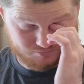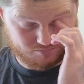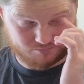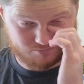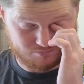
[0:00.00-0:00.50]

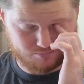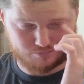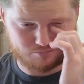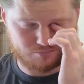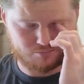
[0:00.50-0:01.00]

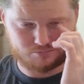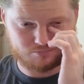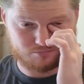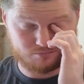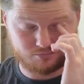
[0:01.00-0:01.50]

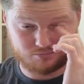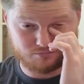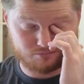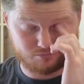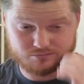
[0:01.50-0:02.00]

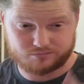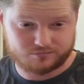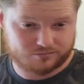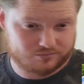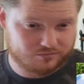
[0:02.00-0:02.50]

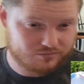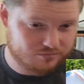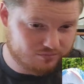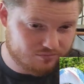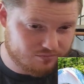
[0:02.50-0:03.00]

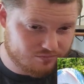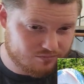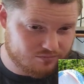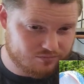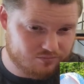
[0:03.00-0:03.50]
[no speech]